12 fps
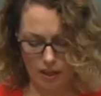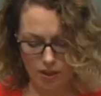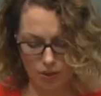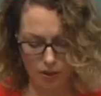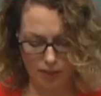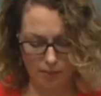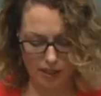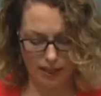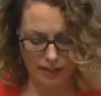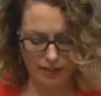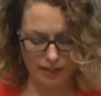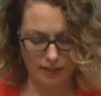to
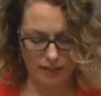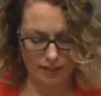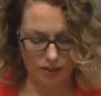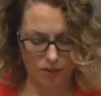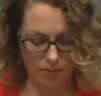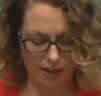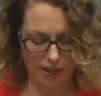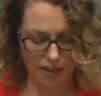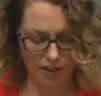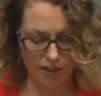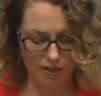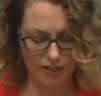eliminate sex
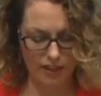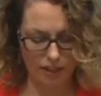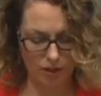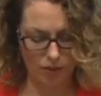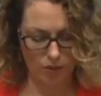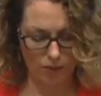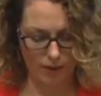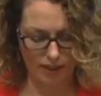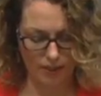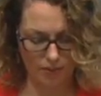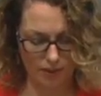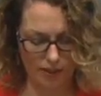discrimination, sexual
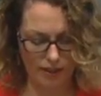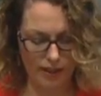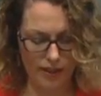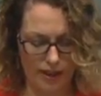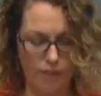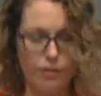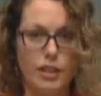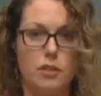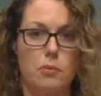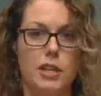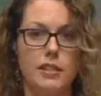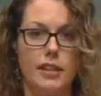harassment and
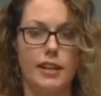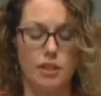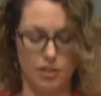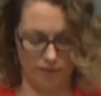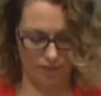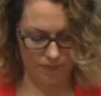victimisation.